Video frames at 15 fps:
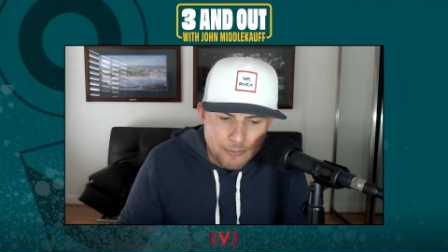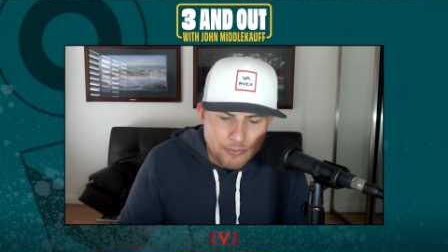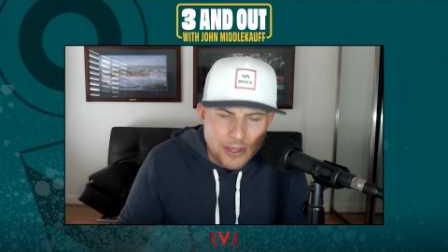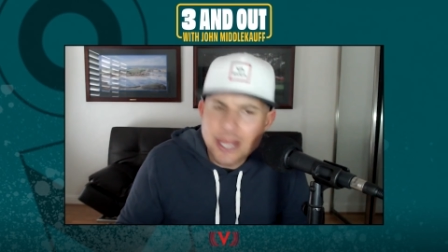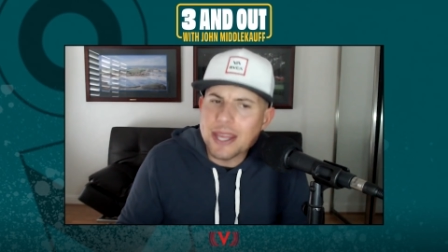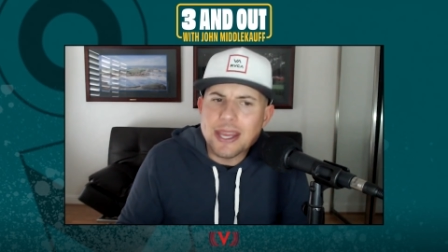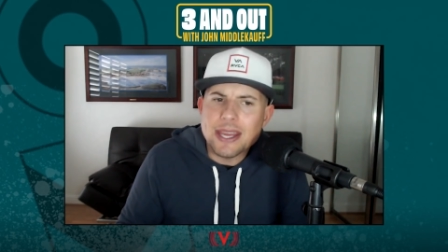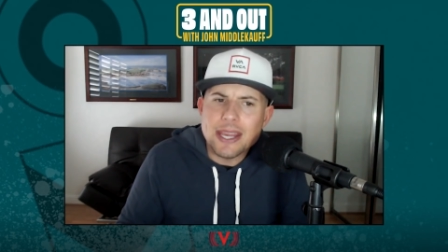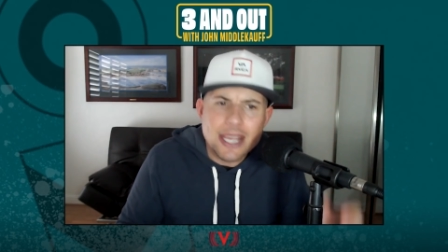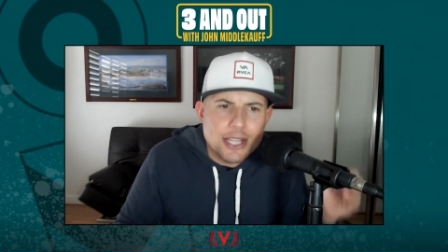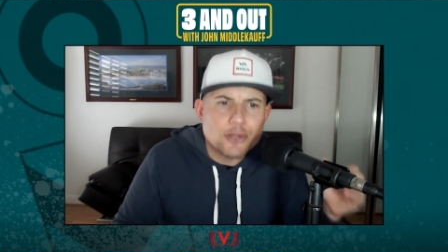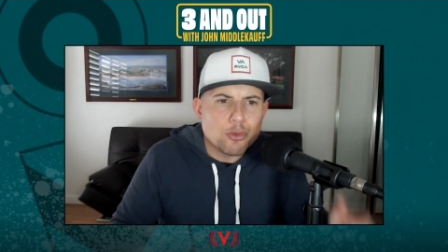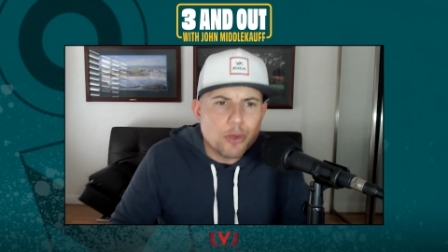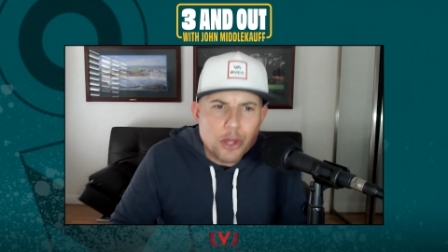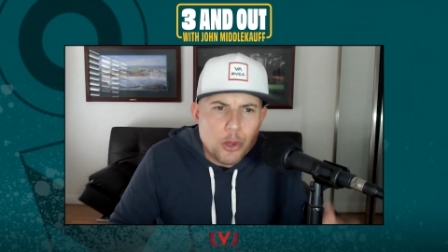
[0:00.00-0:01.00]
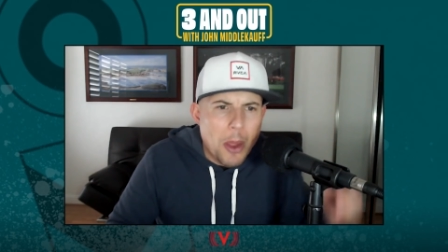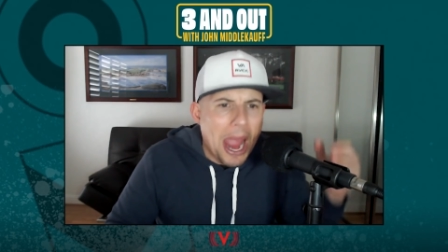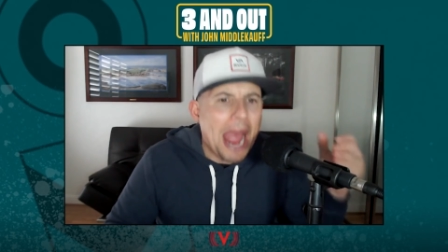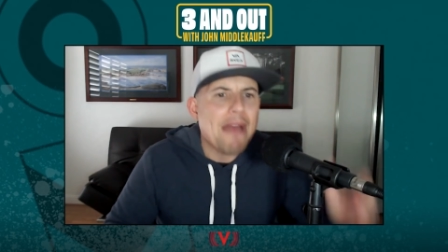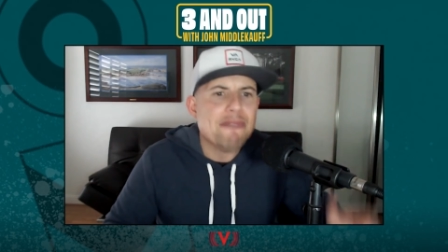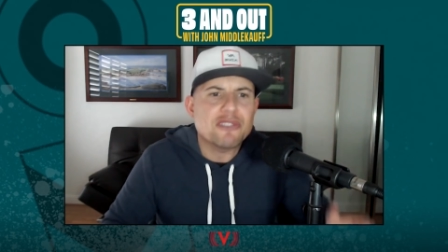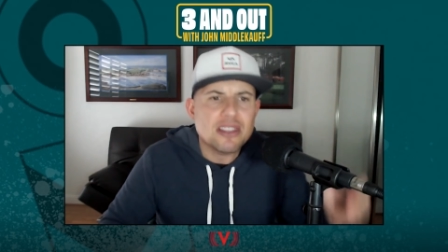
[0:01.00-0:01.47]
He's you
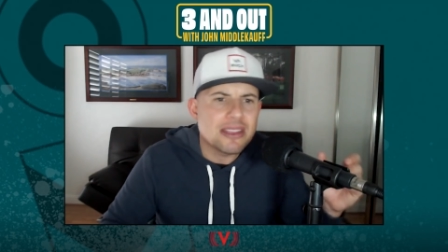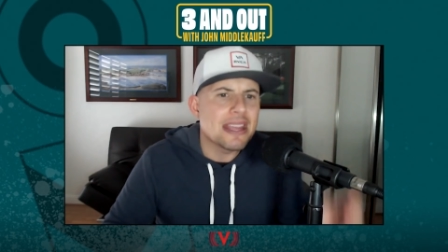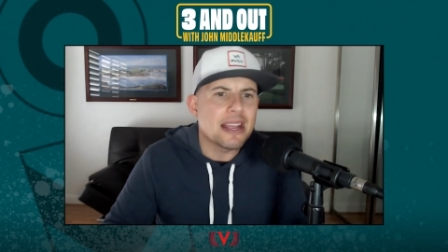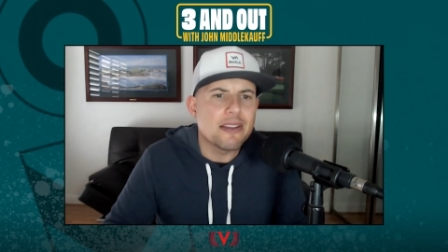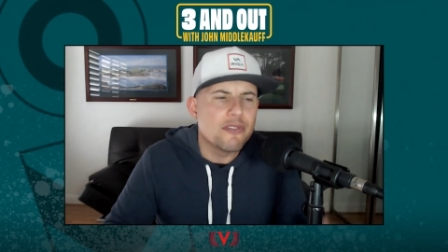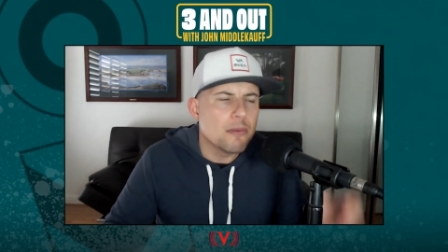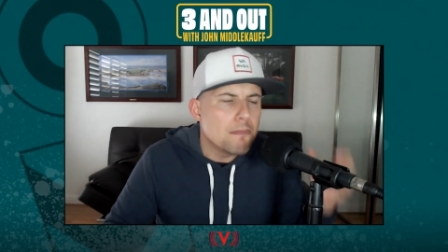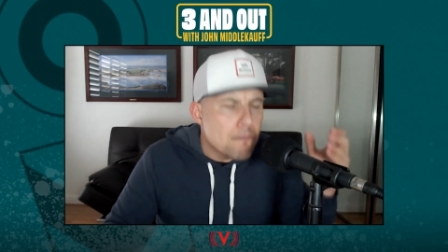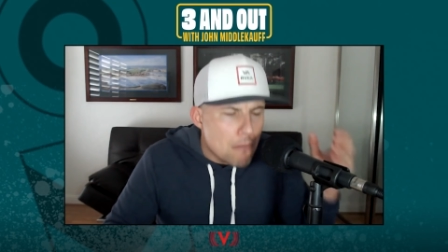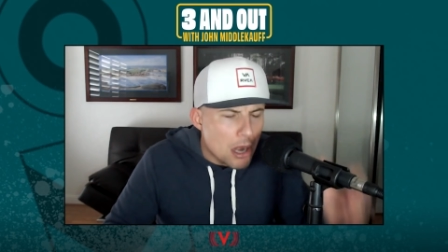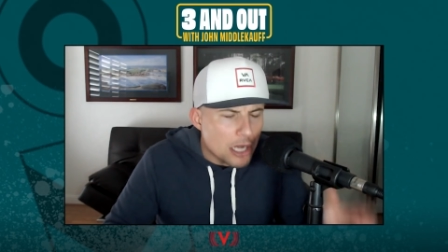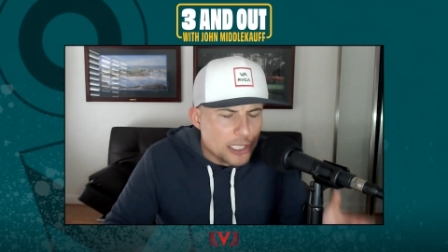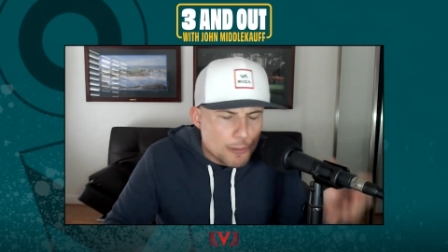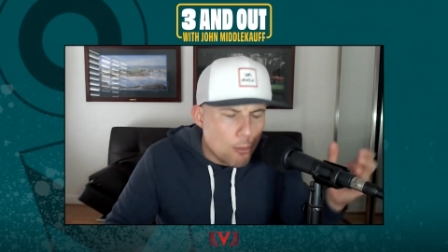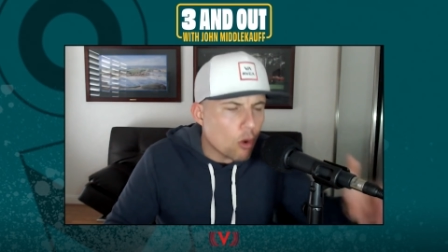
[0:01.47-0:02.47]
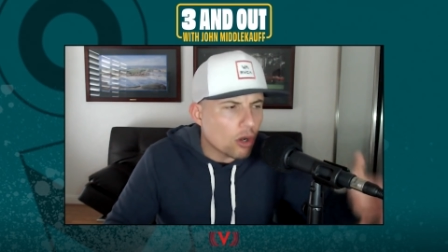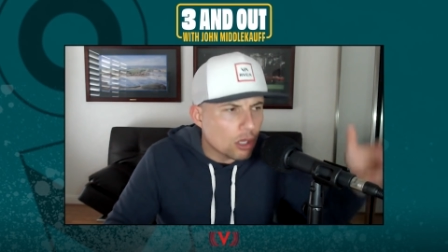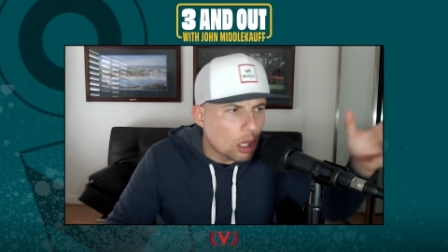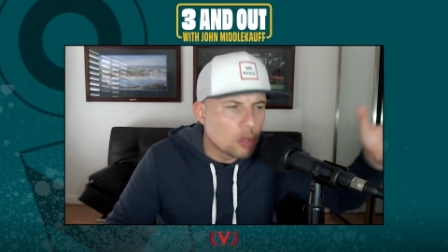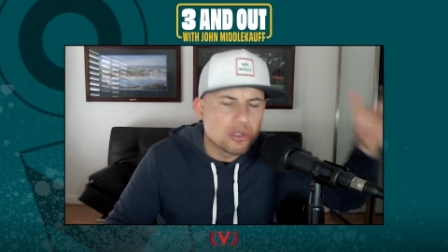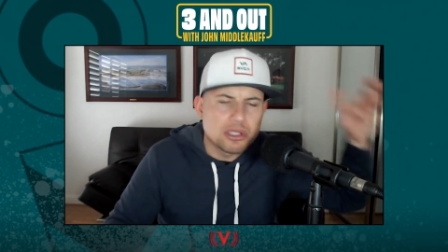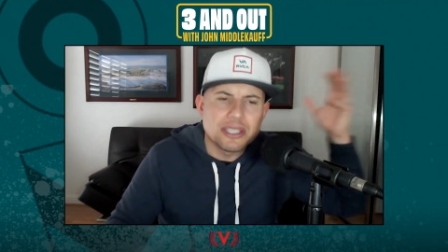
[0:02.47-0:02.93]
have to think of him much more
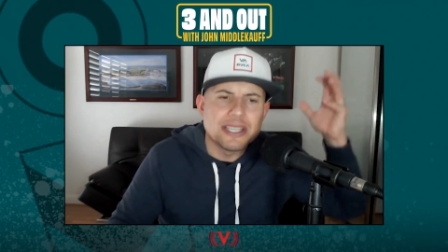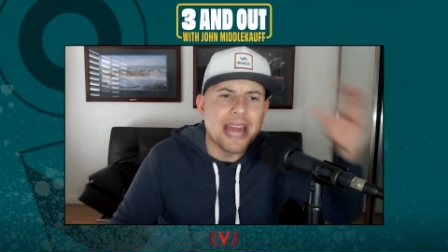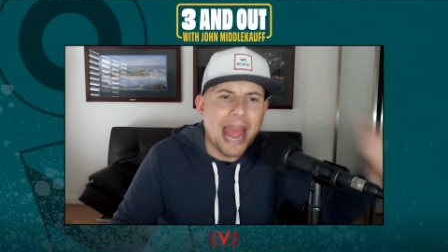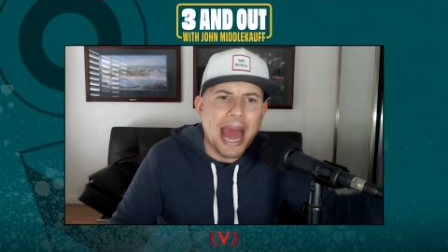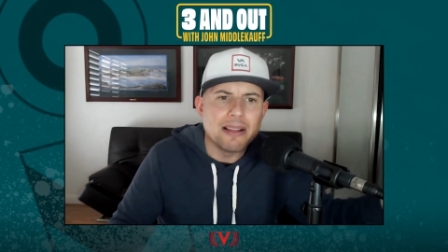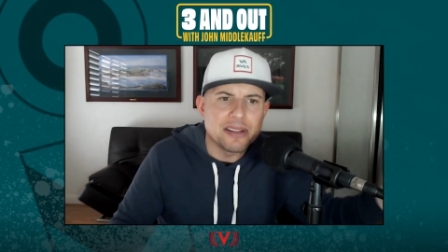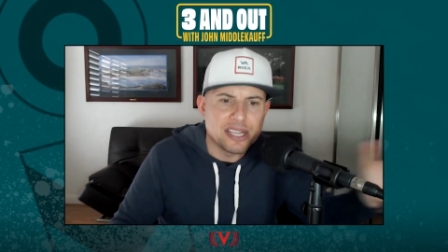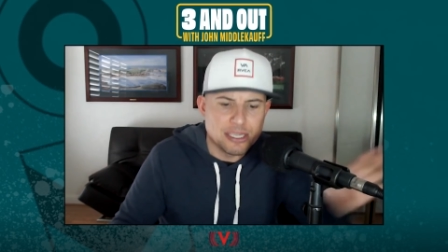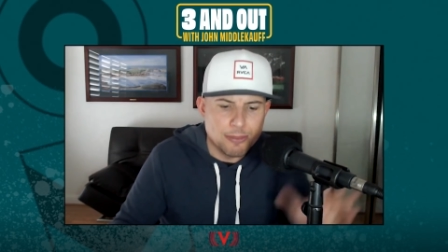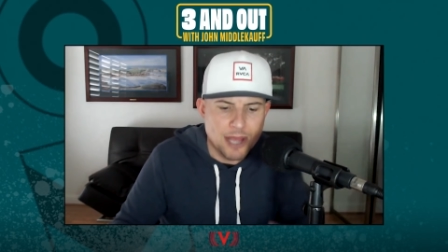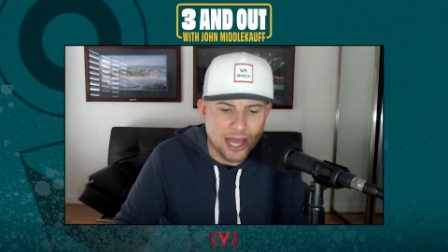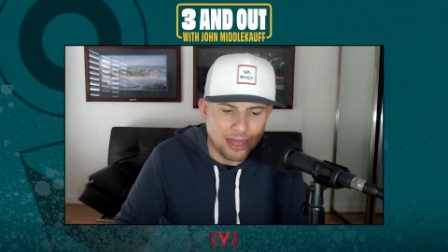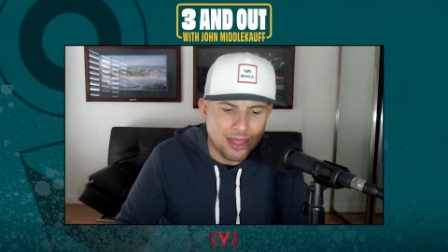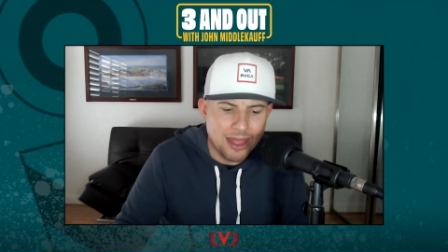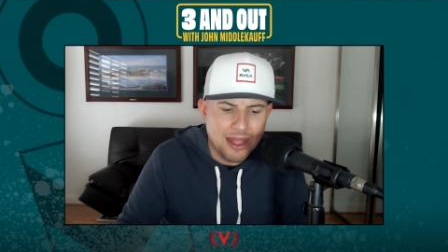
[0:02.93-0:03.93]
closely to Alex Smith